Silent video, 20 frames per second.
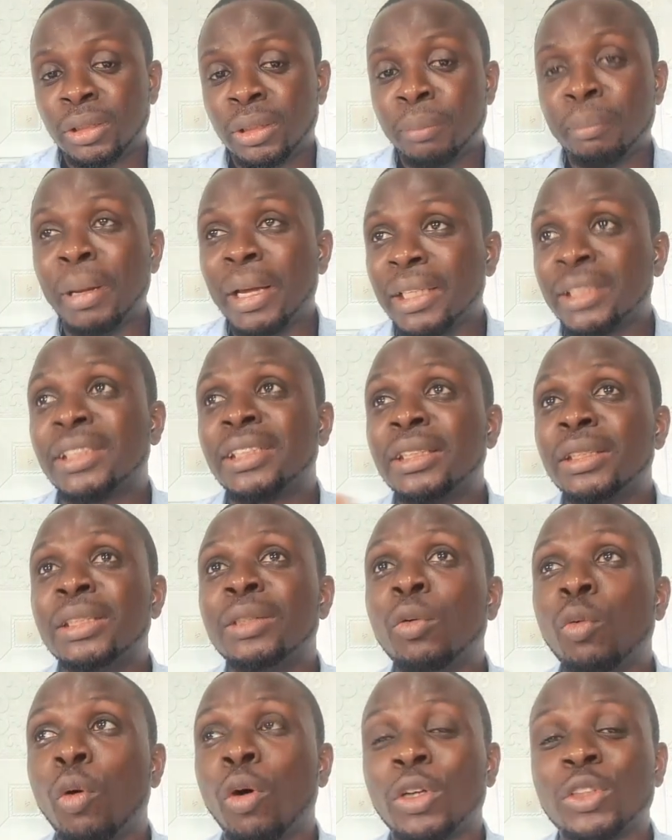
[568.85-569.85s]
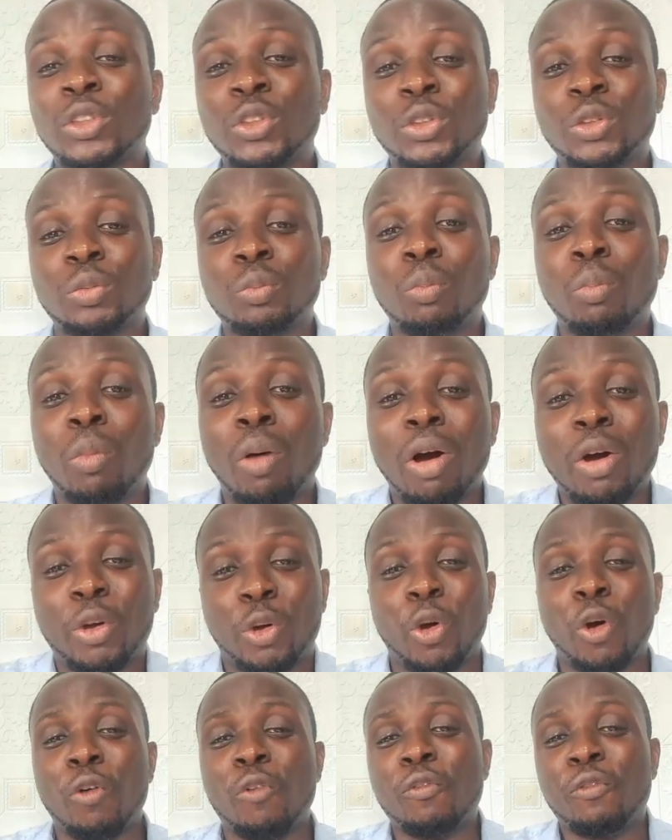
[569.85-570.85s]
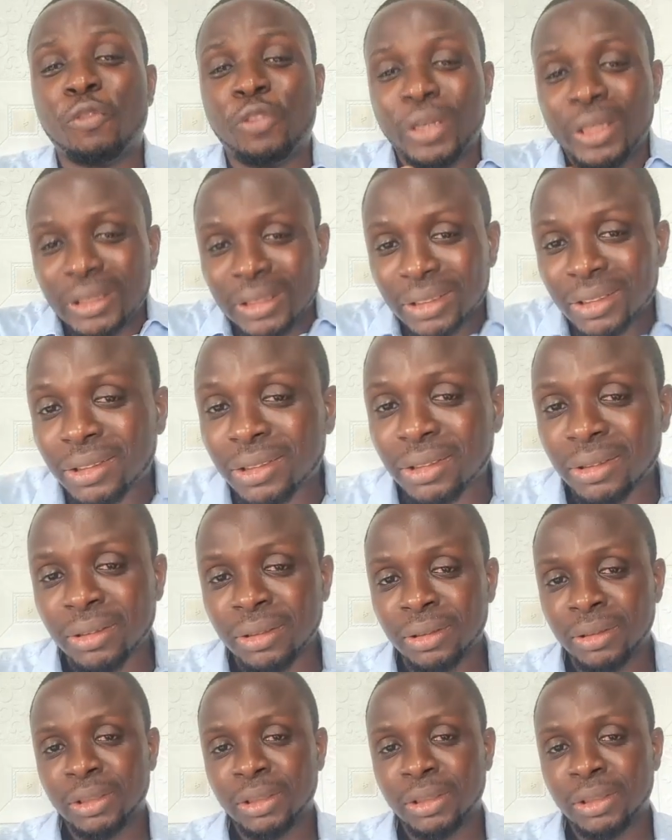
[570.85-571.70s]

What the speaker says: but she was more convinced,